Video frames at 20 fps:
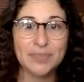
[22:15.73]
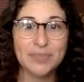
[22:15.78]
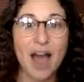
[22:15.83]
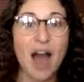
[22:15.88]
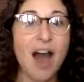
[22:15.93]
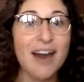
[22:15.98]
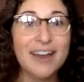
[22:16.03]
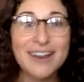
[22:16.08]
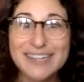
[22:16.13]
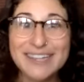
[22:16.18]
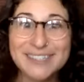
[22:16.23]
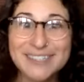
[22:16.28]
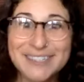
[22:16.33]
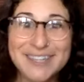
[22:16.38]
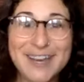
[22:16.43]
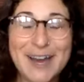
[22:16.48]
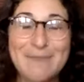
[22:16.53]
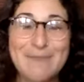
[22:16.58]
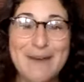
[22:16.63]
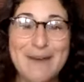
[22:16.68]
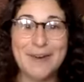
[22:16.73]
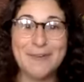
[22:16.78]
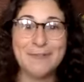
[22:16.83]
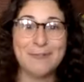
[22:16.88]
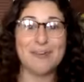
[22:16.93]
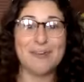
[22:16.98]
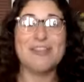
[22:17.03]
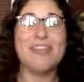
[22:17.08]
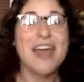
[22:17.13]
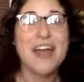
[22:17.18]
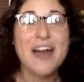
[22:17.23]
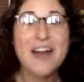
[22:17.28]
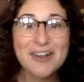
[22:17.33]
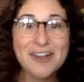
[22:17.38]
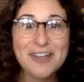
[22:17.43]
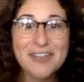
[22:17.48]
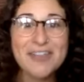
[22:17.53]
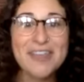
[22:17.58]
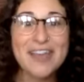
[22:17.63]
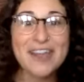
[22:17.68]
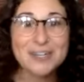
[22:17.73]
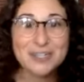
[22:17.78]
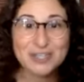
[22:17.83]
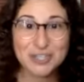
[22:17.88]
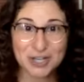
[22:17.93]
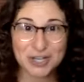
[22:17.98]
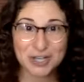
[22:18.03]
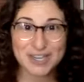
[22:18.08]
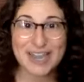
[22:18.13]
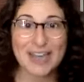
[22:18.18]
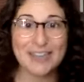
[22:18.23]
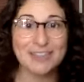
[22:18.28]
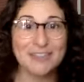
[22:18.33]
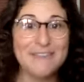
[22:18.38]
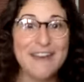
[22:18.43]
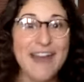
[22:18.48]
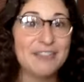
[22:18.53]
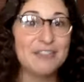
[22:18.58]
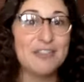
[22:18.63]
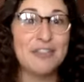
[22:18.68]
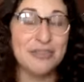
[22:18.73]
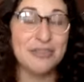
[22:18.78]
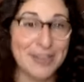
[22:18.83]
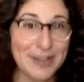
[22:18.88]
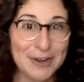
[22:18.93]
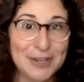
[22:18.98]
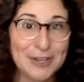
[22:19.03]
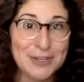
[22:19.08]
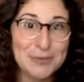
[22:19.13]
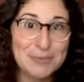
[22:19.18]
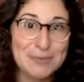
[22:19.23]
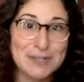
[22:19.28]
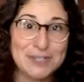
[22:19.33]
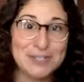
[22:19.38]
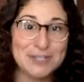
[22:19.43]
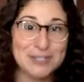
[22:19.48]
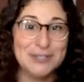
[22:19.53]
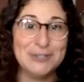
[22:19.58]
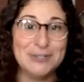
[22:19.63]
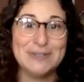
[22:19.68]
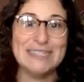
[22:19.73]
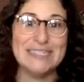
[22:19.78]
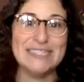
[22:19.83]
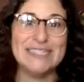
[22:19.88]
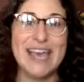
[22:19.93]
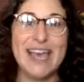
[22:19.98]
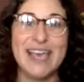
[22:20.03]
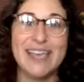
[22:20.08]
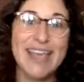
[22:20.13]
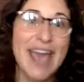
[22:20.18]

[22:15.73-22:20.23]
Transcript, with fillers: honest about where they are in their journey and the fact that they're a human too and saying,